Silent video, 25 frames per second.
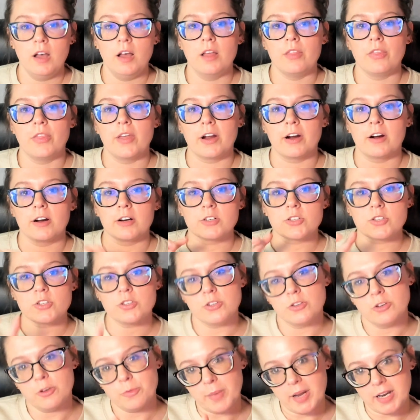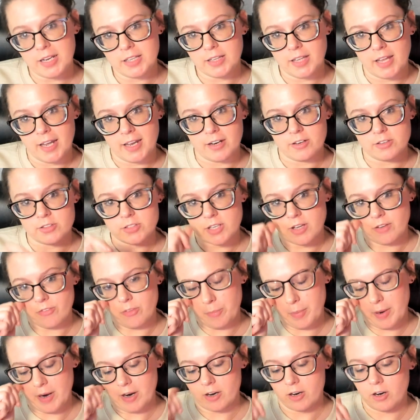There are two main layers of
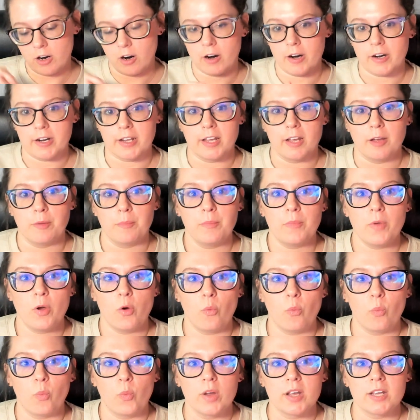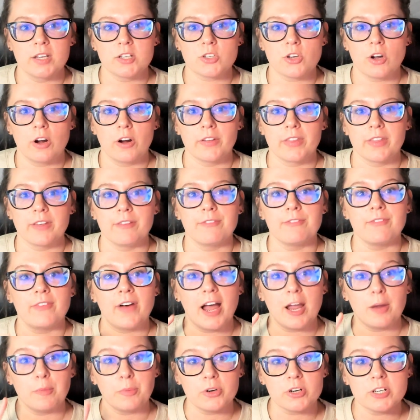the pericardium, which are the
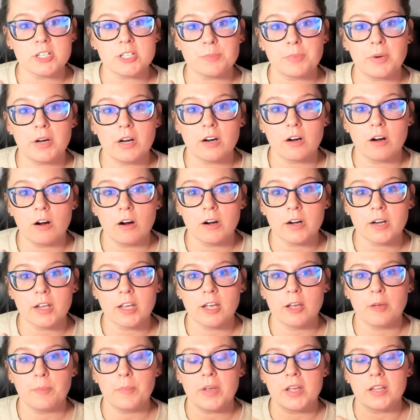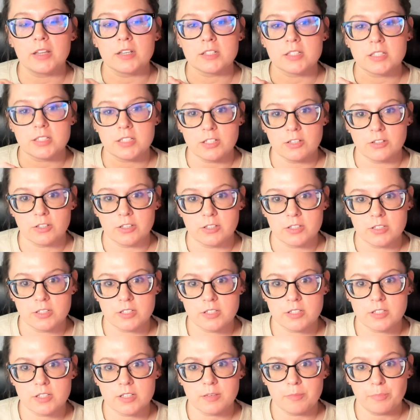fibrous pericardium and the
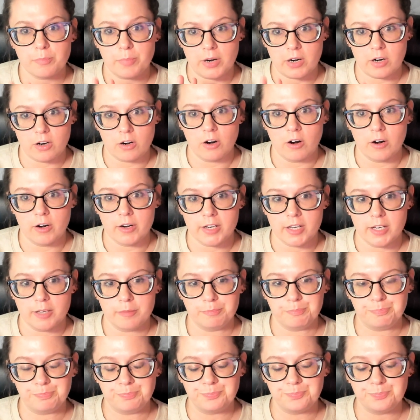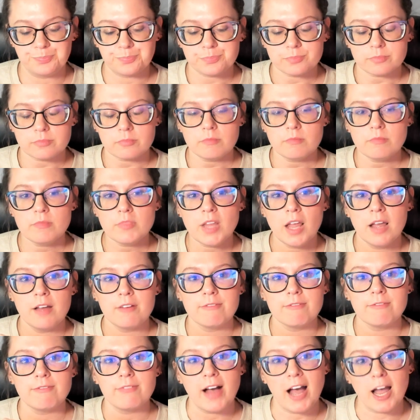serous pericardium.
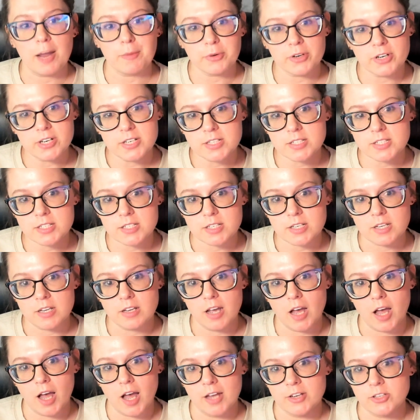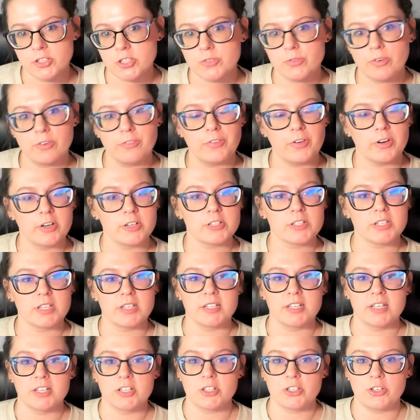Fibrous just refers to
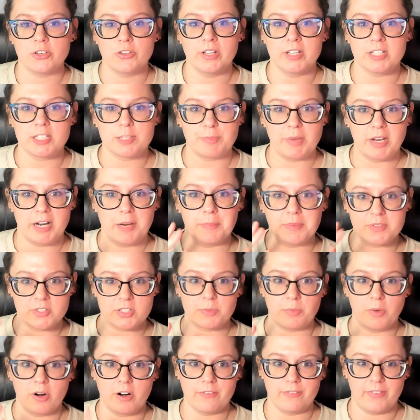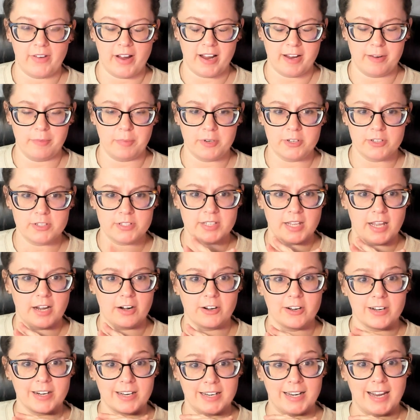tissue that's made up of small fibers that
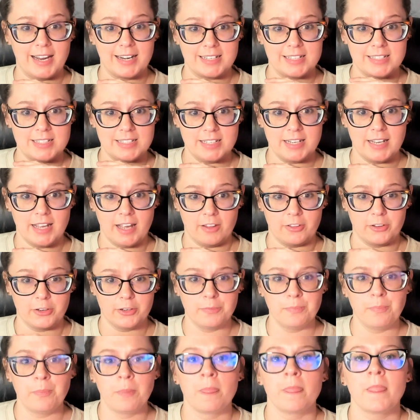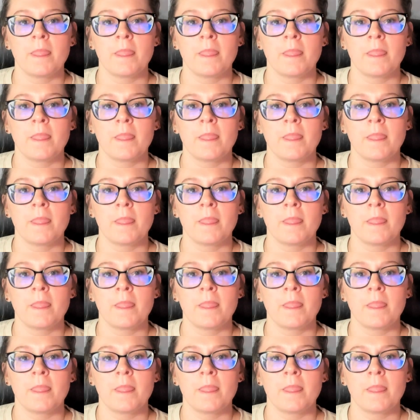are connected together.